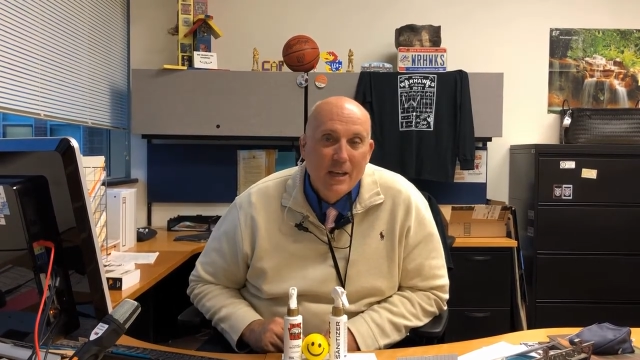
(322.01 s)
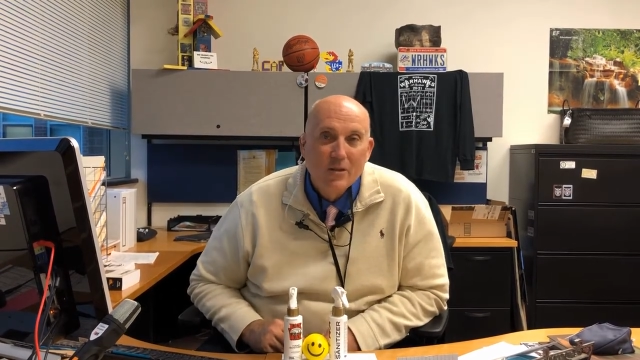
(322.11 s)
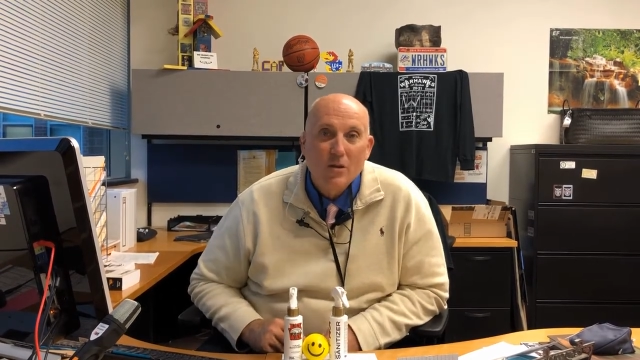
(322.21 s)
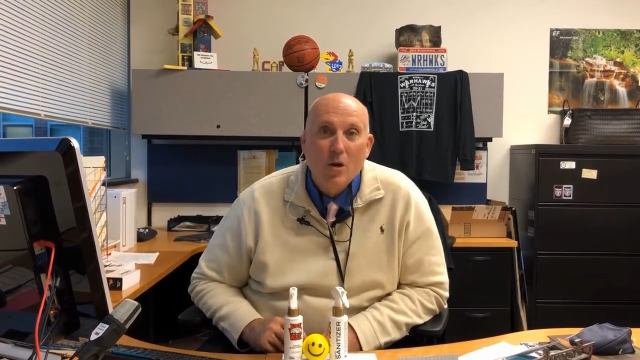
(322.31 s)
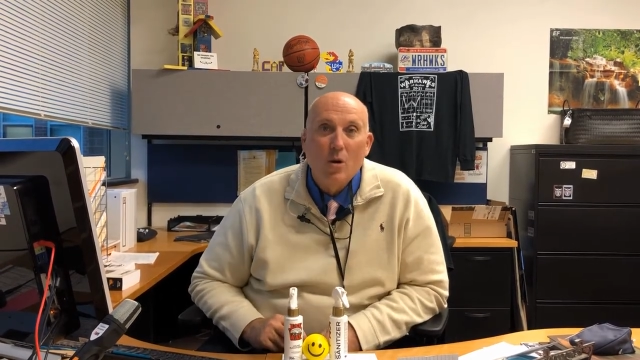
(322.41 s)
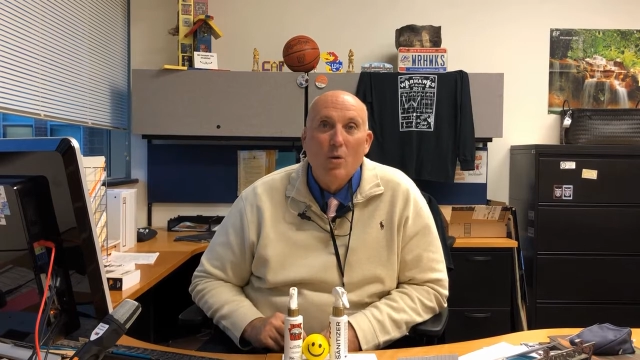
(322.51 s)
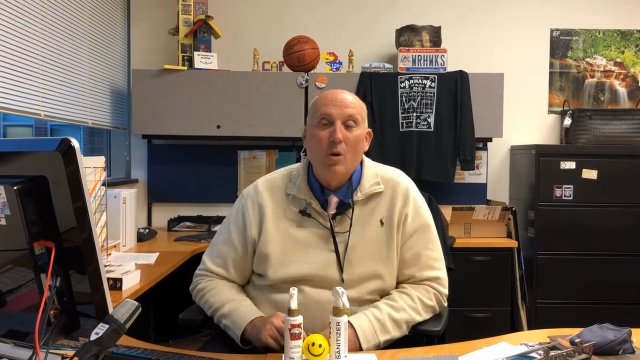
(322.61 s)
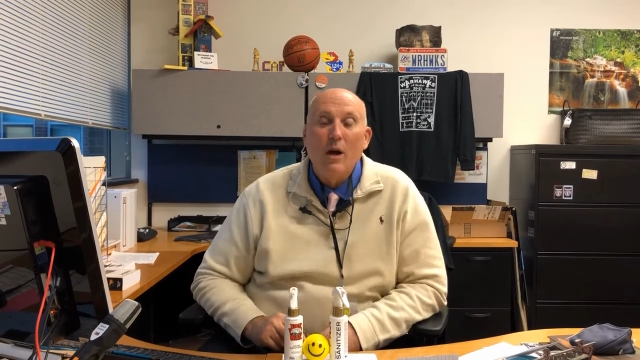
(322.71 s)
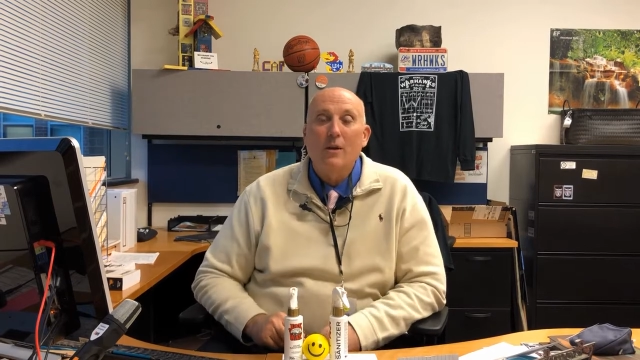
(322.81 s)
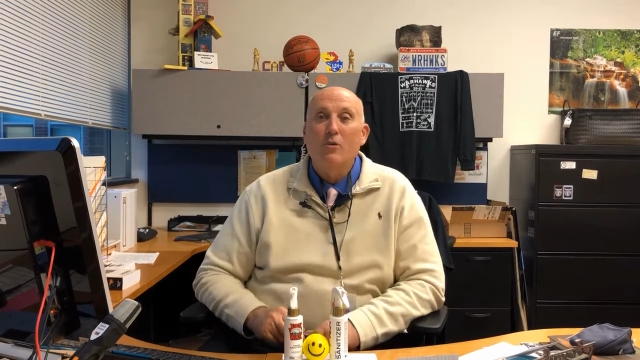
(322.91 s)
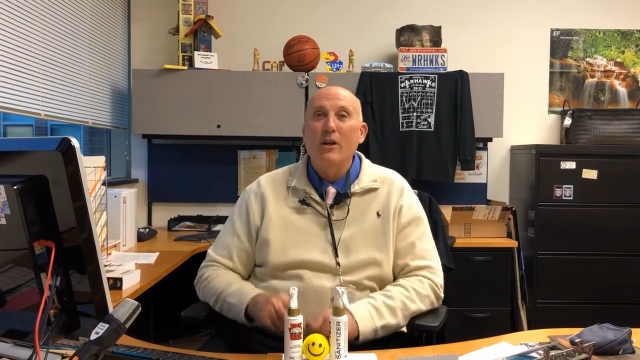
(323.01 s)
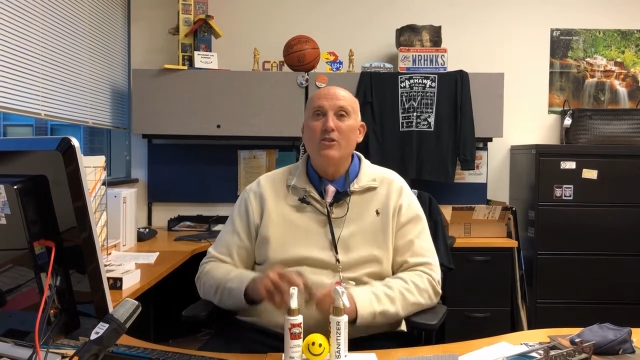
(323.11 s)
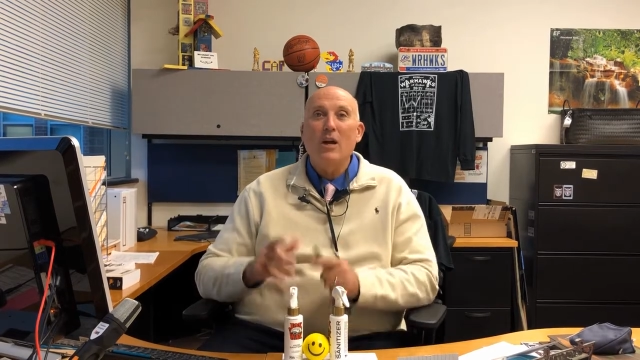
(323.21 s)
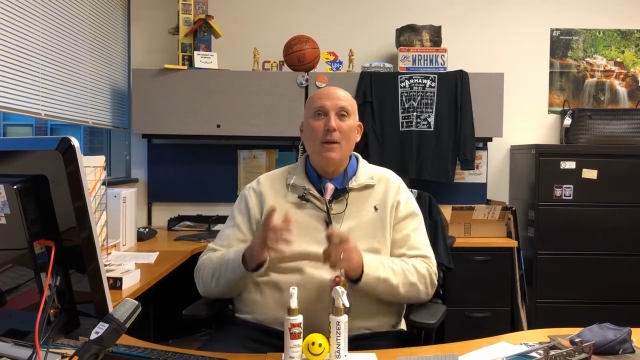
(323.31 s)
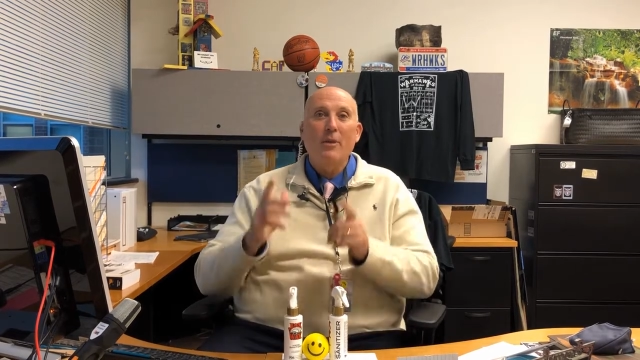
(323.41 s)
So uh, great
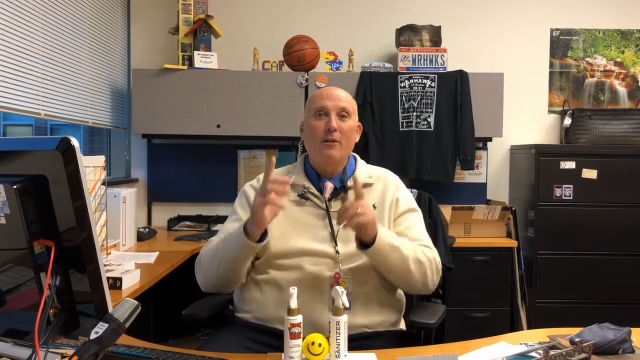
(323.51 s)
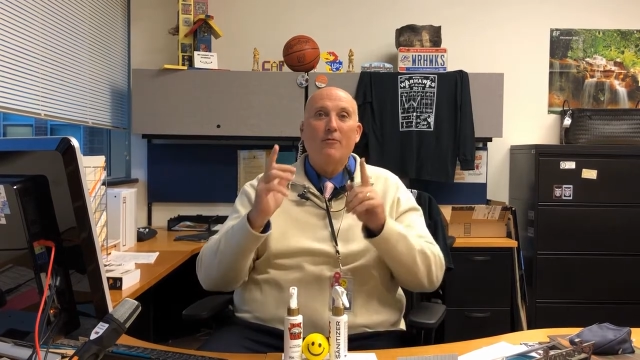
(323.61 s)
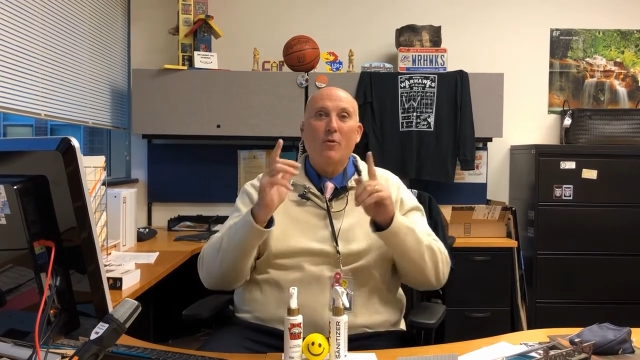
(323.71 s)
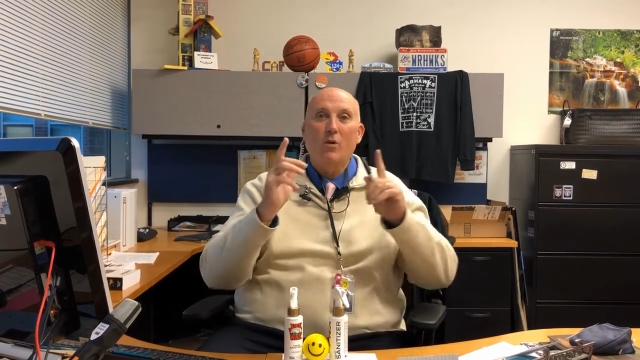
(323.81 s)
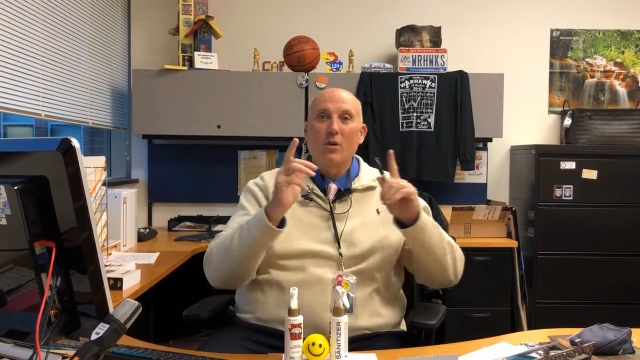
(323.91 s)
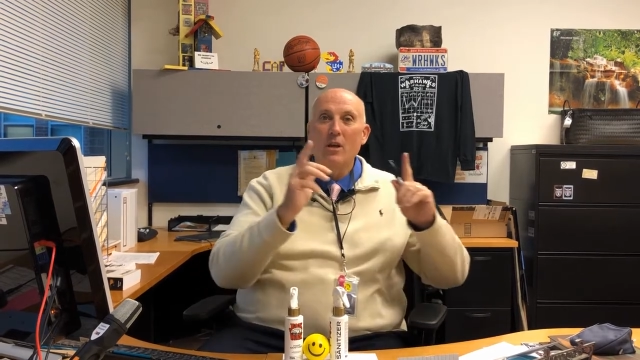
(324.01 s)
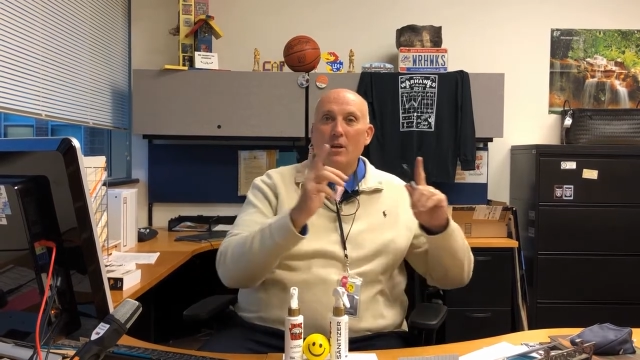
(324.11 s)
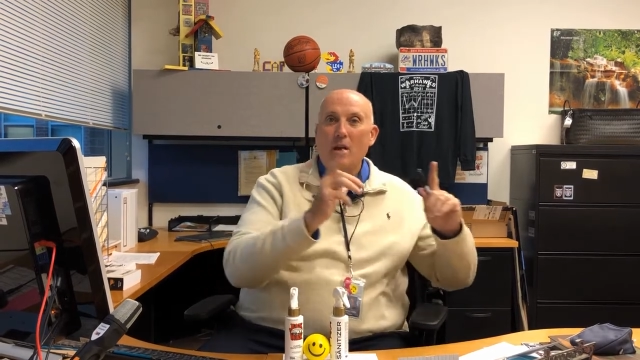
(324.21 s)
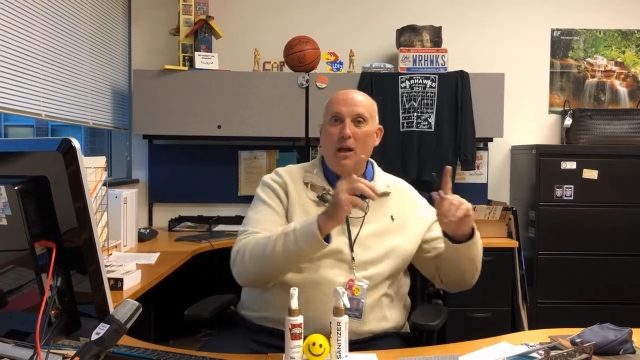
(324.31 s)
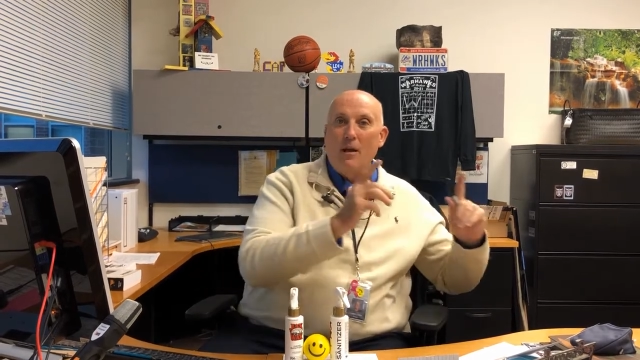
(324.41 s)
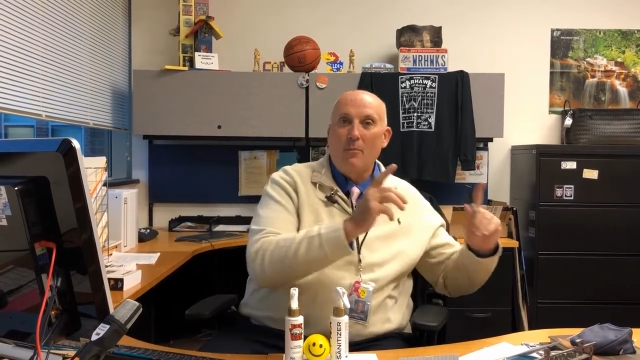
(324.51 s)
job there for uh,